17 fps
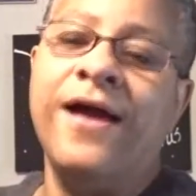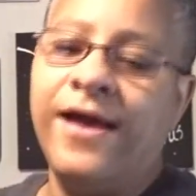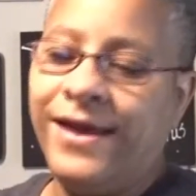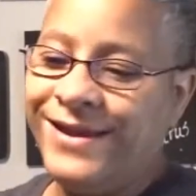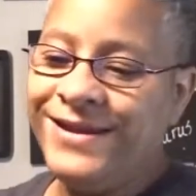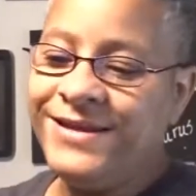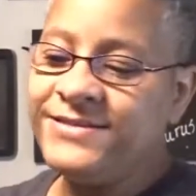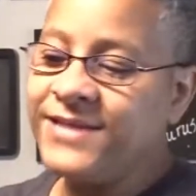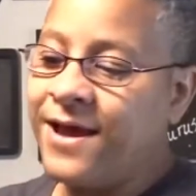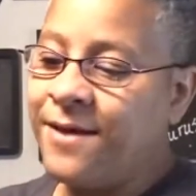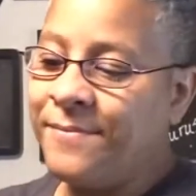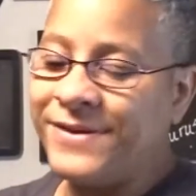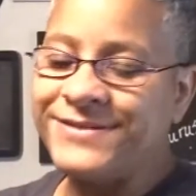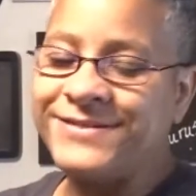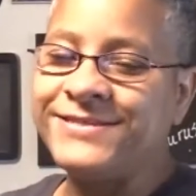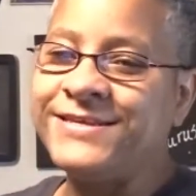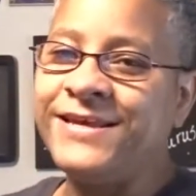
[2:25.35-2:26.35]
Anytime I
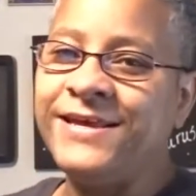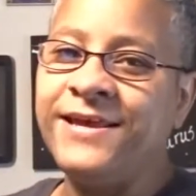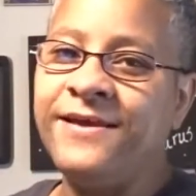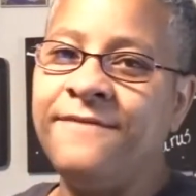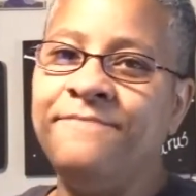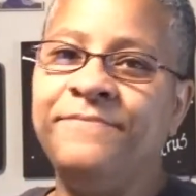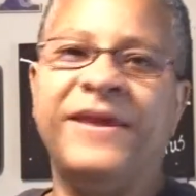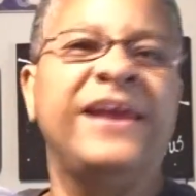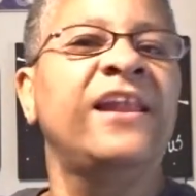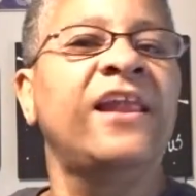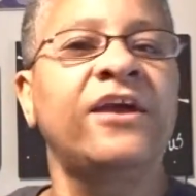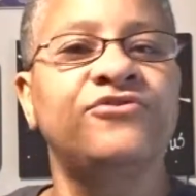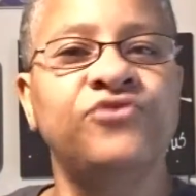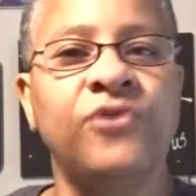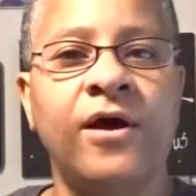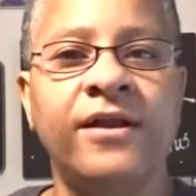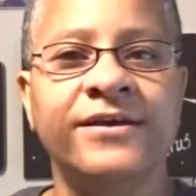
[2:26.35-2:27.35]
see
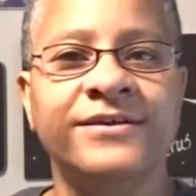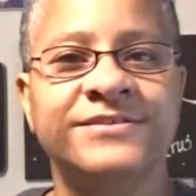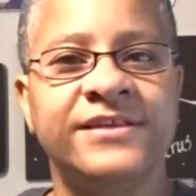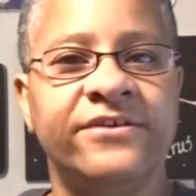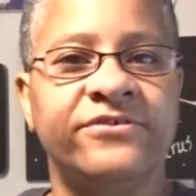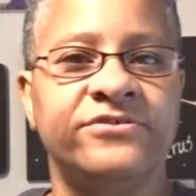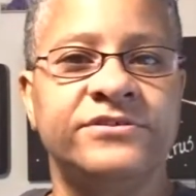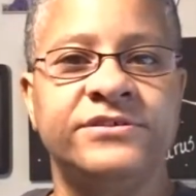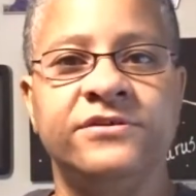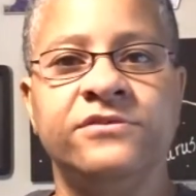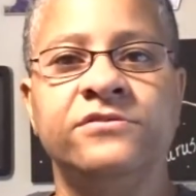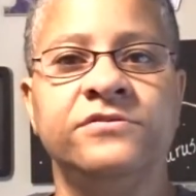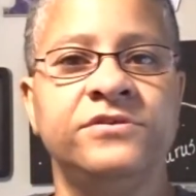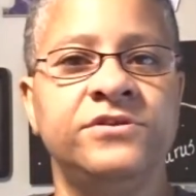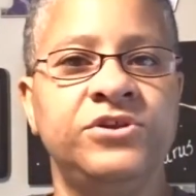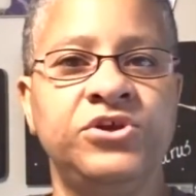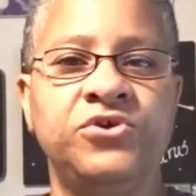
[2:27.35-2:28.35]
electronics that are sealed
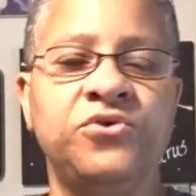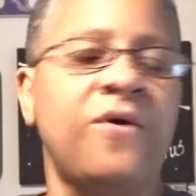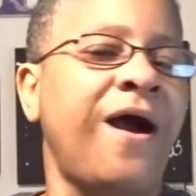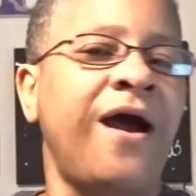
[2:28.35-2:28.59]
and new,